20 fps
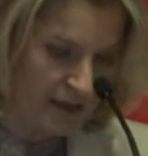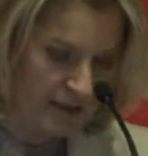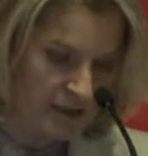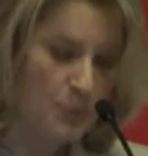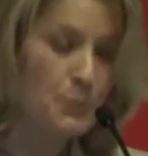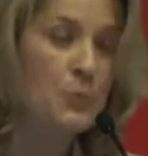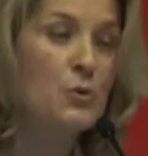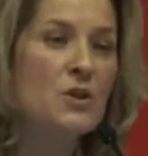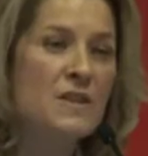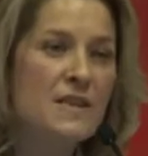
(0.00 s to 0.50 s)

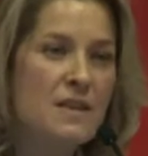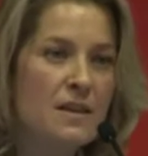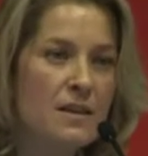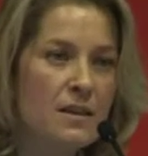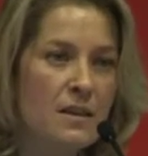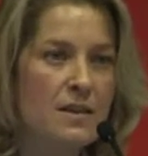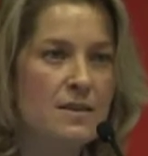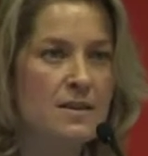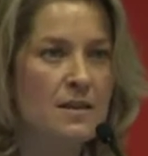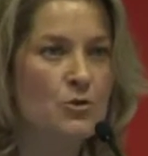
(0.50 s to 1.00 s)
The
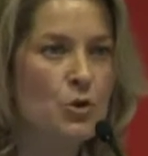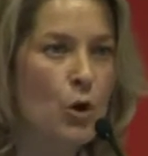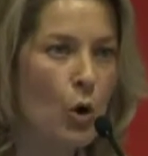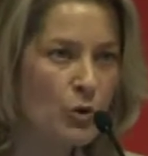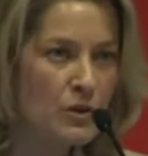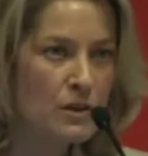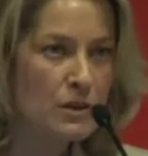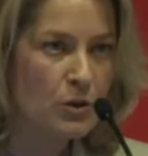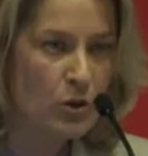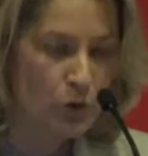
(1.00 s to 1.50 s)
prison is a
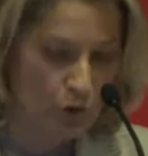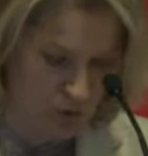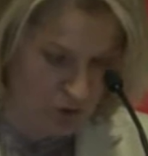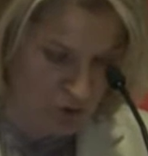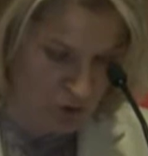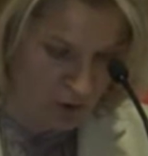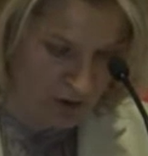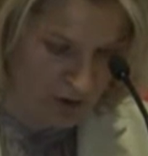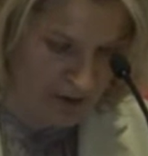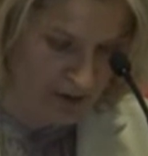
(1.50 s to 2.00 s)
total
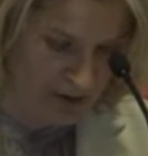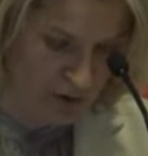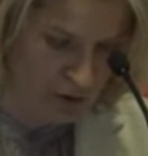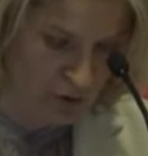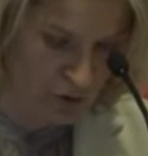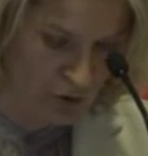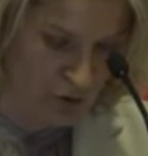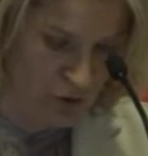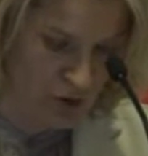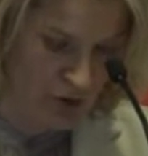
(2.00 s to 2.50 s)
control
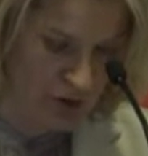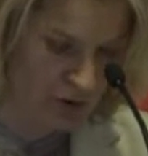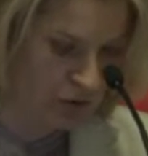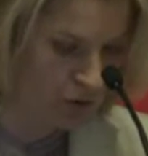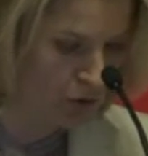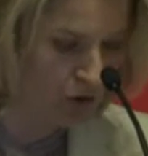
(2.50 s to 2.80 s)
institution.